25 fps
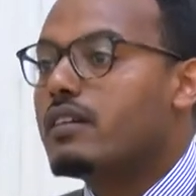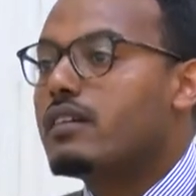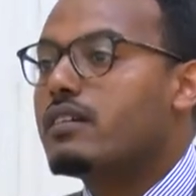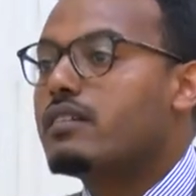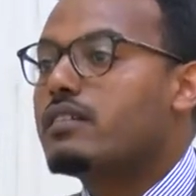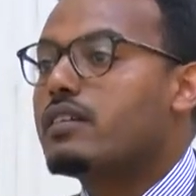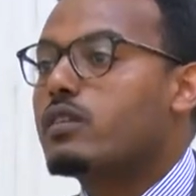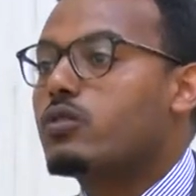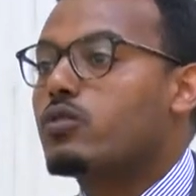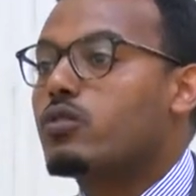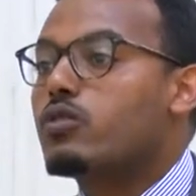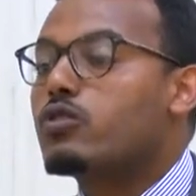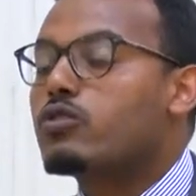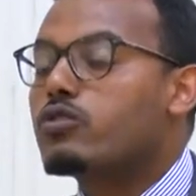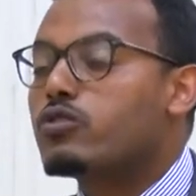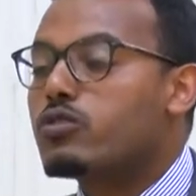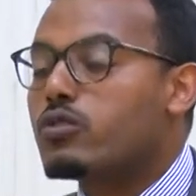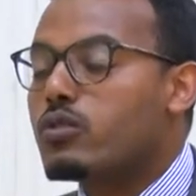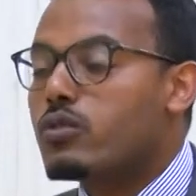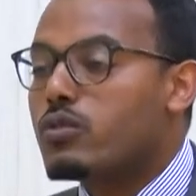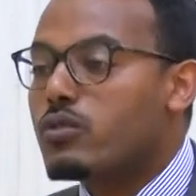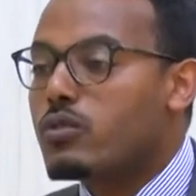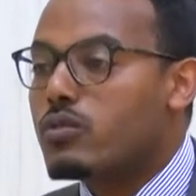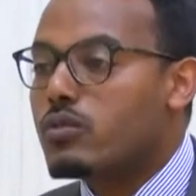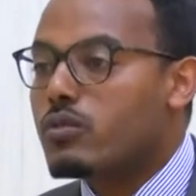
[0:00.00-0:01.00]
There is
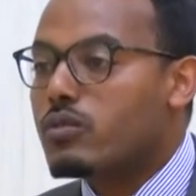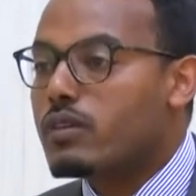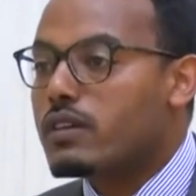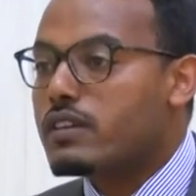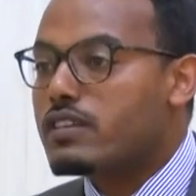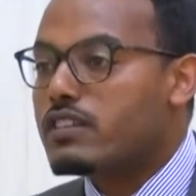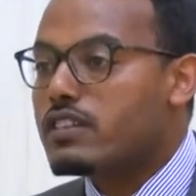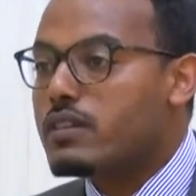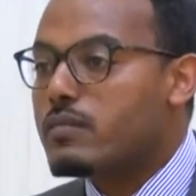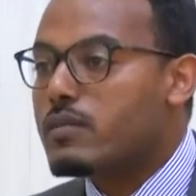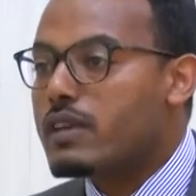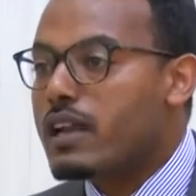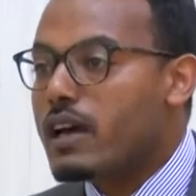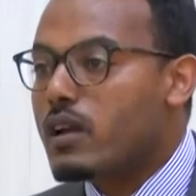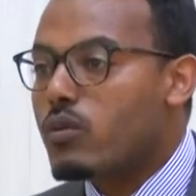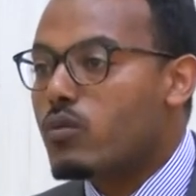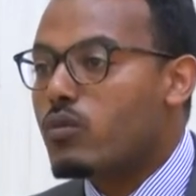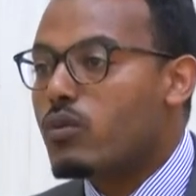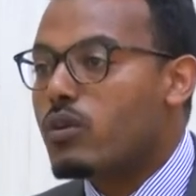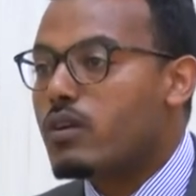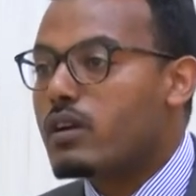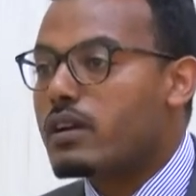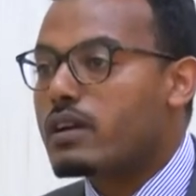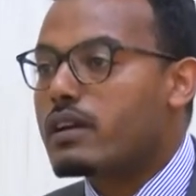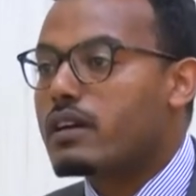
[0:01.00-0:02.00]
also similar
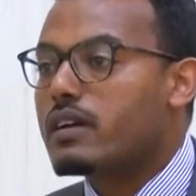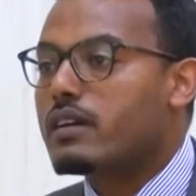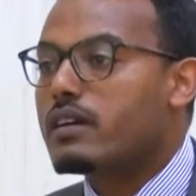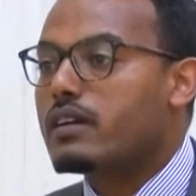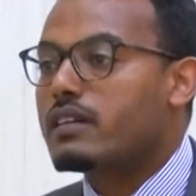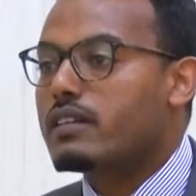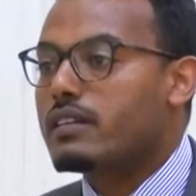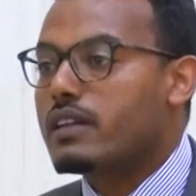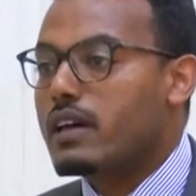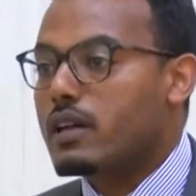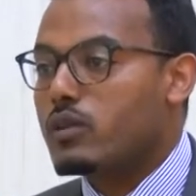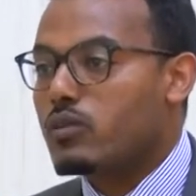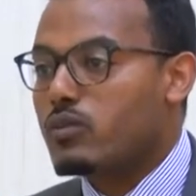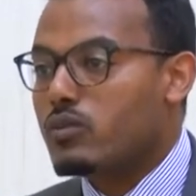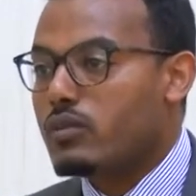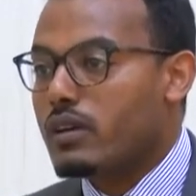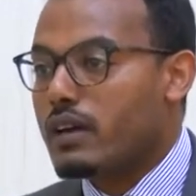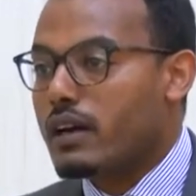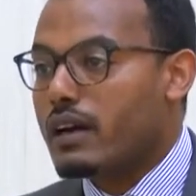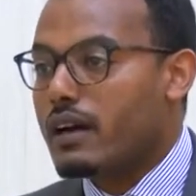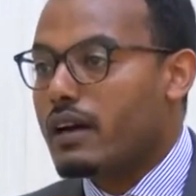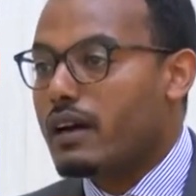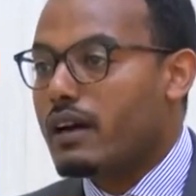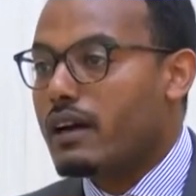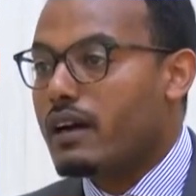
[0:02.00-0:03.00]
work
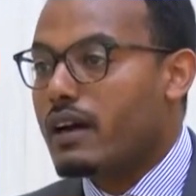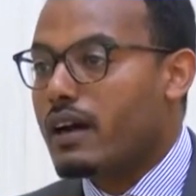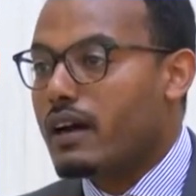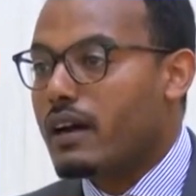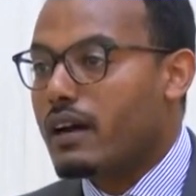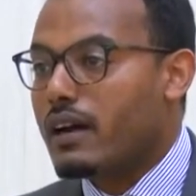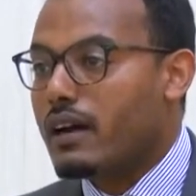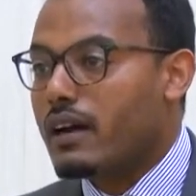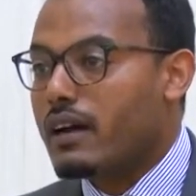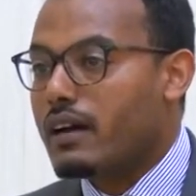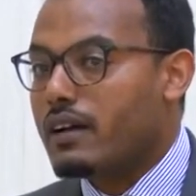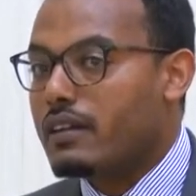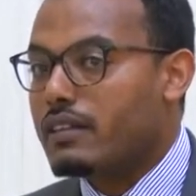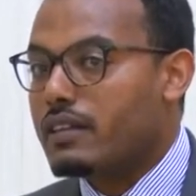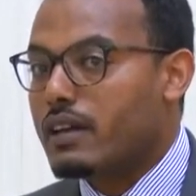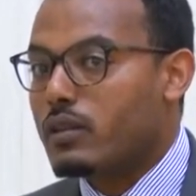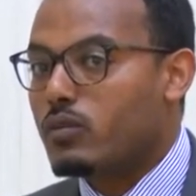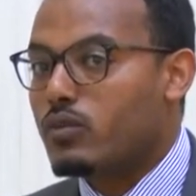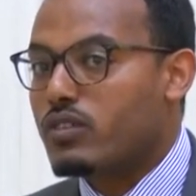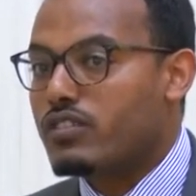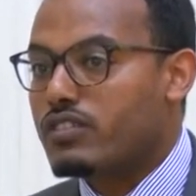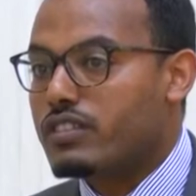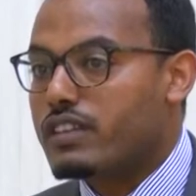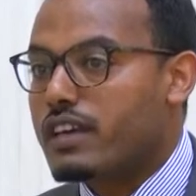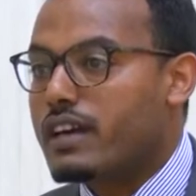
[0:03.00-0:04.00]
that
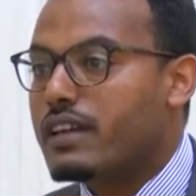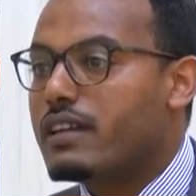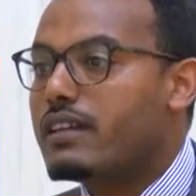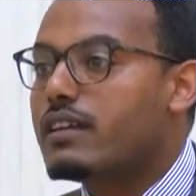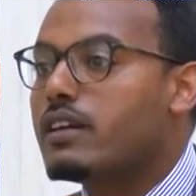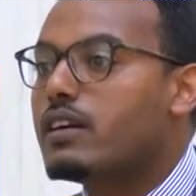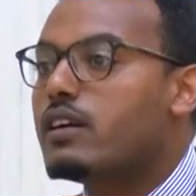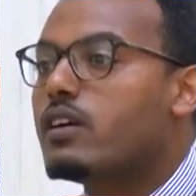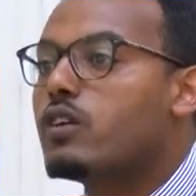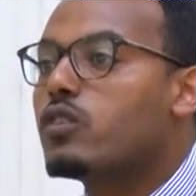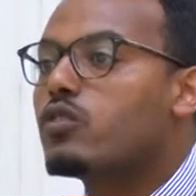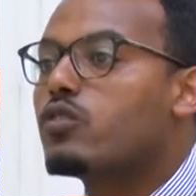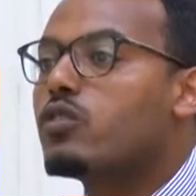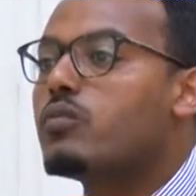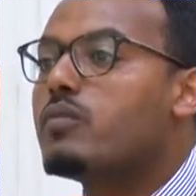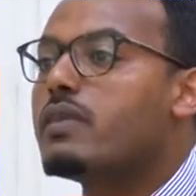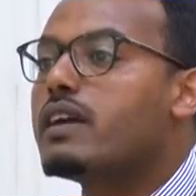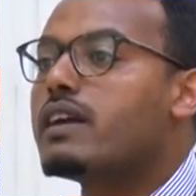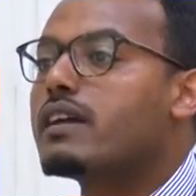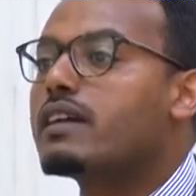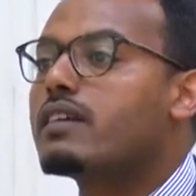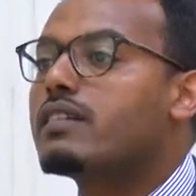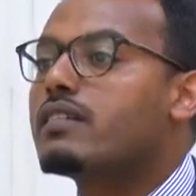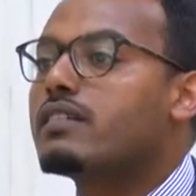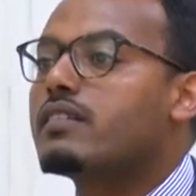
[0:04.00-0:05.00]
was done to
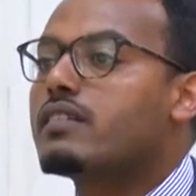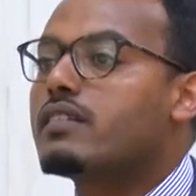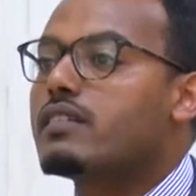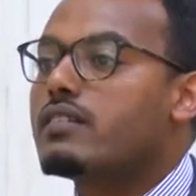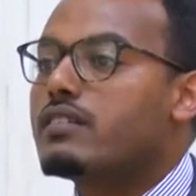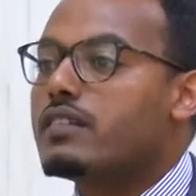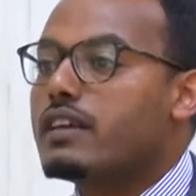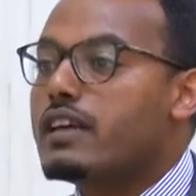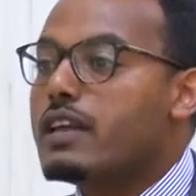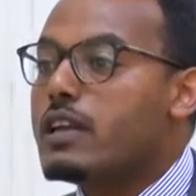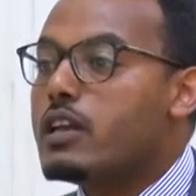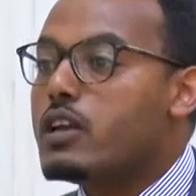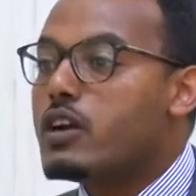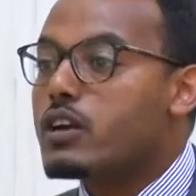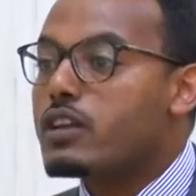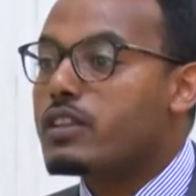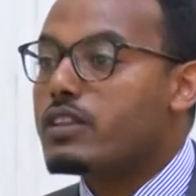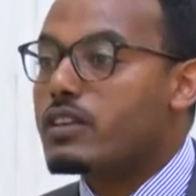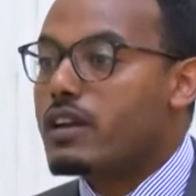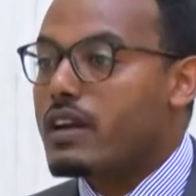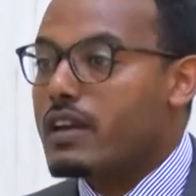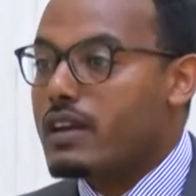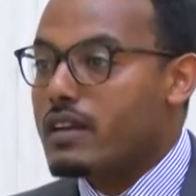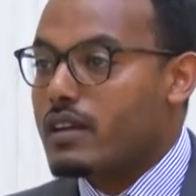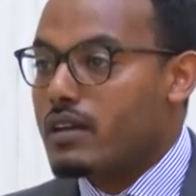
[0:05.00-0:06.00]
make the
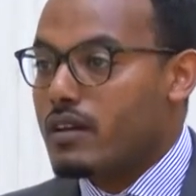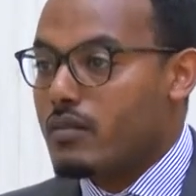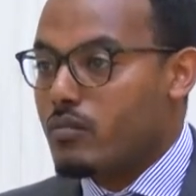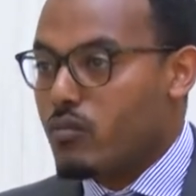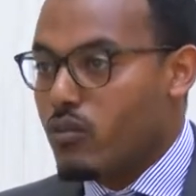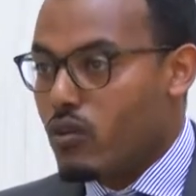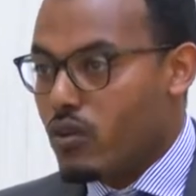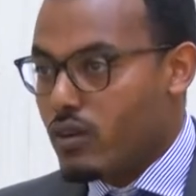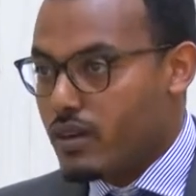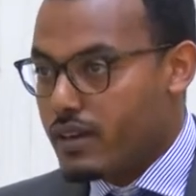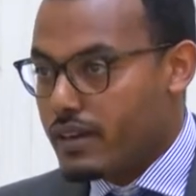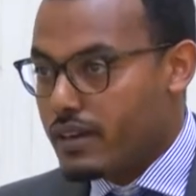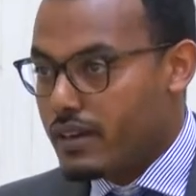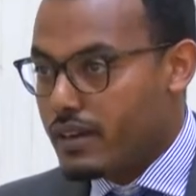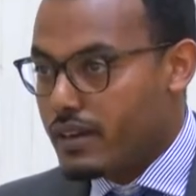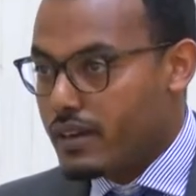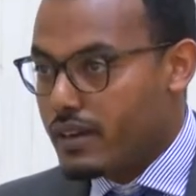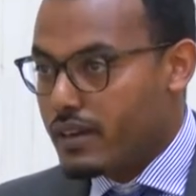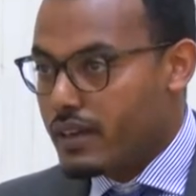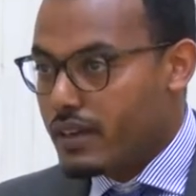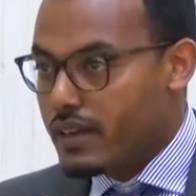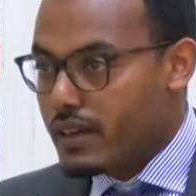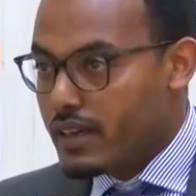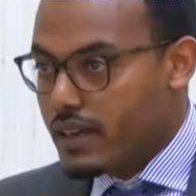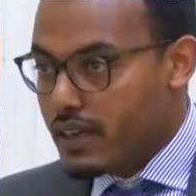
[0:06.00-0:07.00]
electoral board
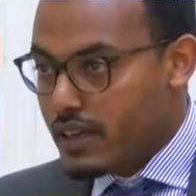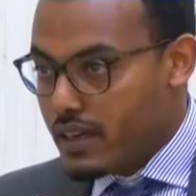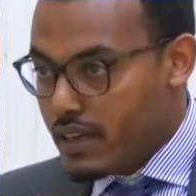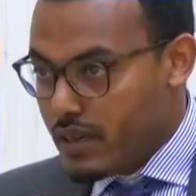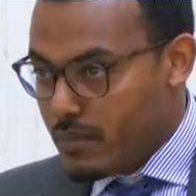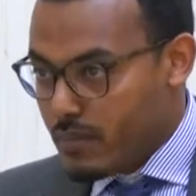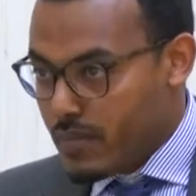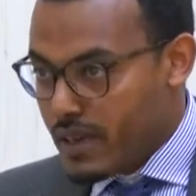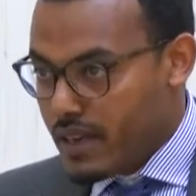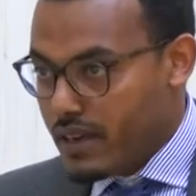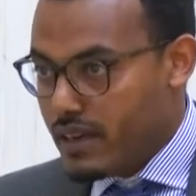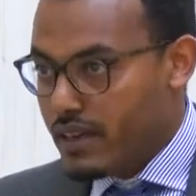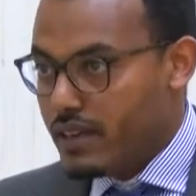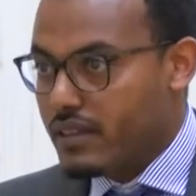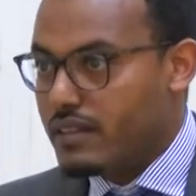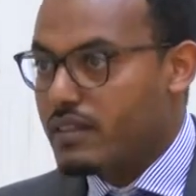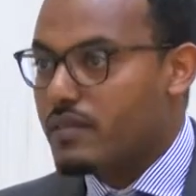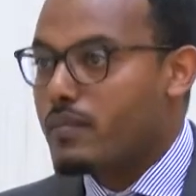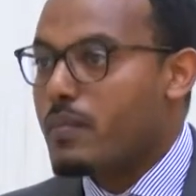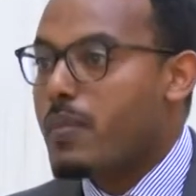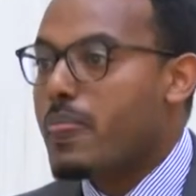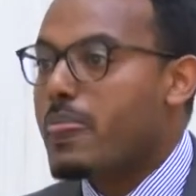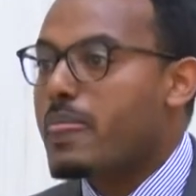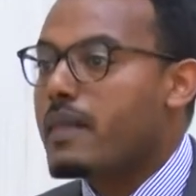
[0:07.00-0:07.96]
independent.